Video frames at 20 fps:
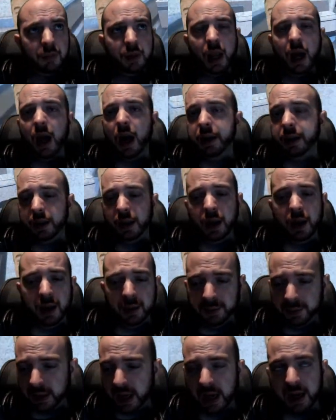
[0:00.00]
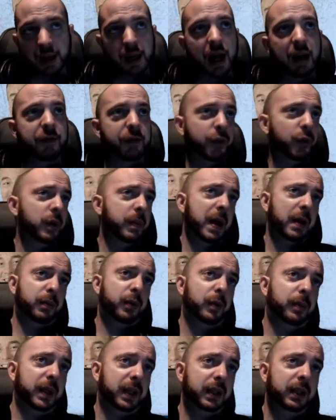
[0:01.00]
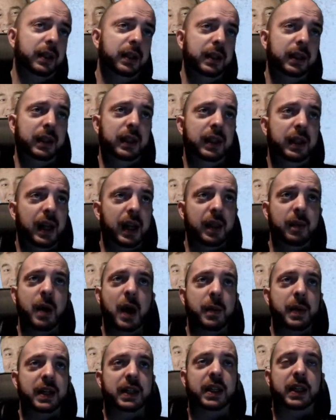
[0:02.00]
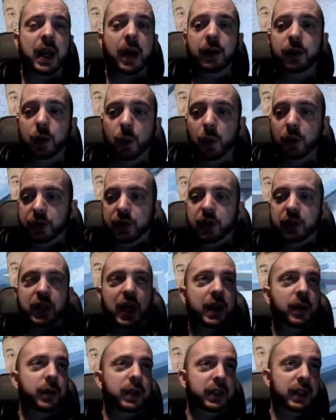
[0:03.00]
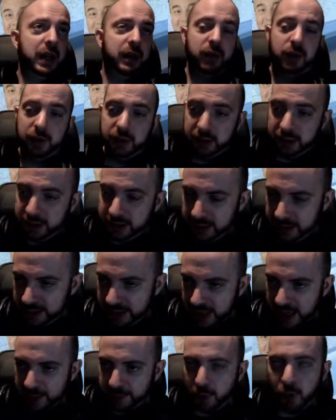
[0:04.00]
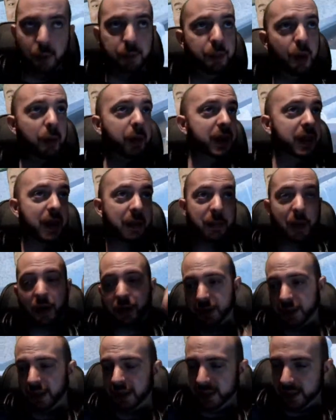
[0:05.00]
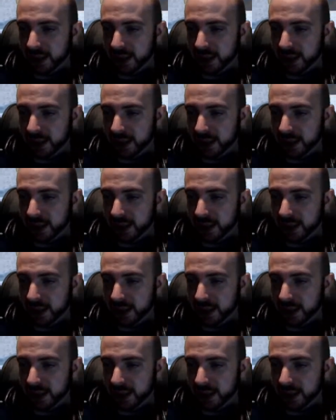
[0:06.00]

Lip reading: I haven't thought about it properly. At the moment it's just going towards the channel in general. Or probably that bar citizen,